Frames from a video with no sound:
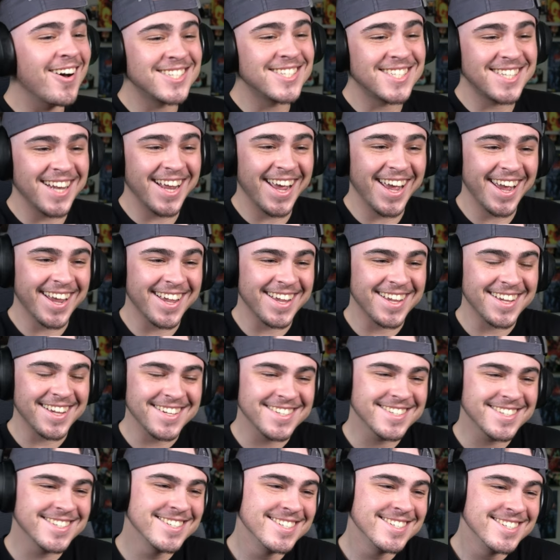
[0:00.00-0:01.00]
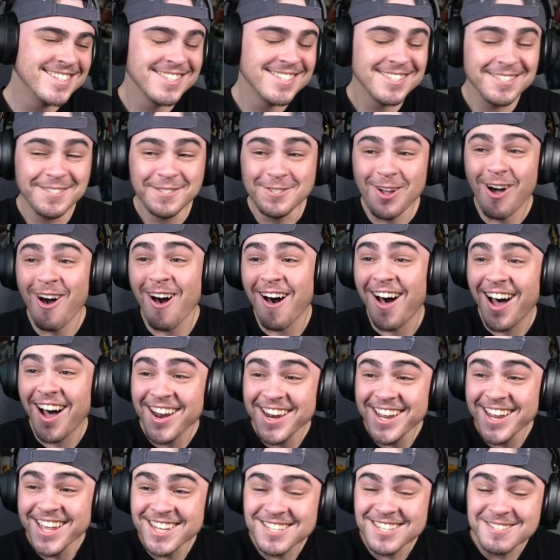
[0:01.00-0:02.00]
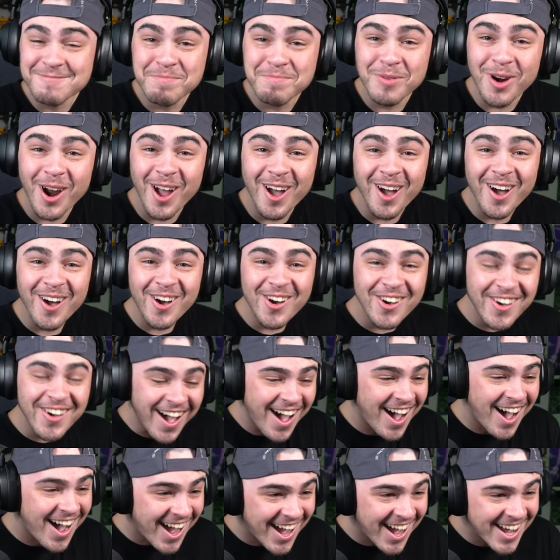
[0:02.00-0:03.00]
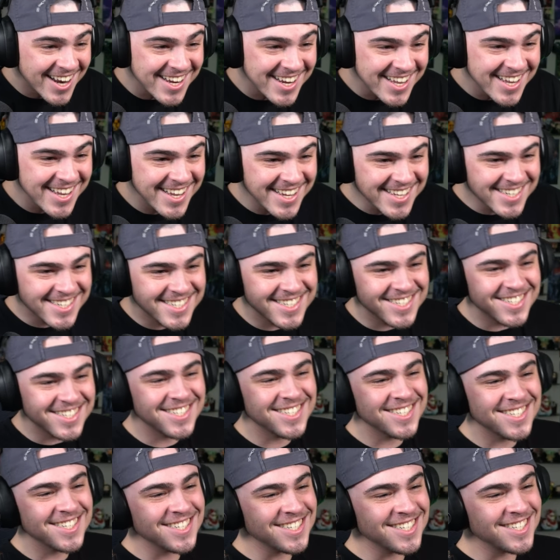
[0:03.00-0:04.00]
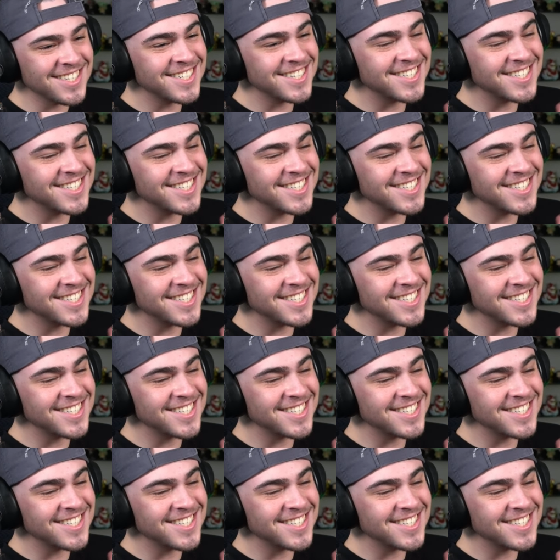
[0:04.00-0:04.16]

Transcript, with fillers: that was sick. Onyx, bro. Onyx.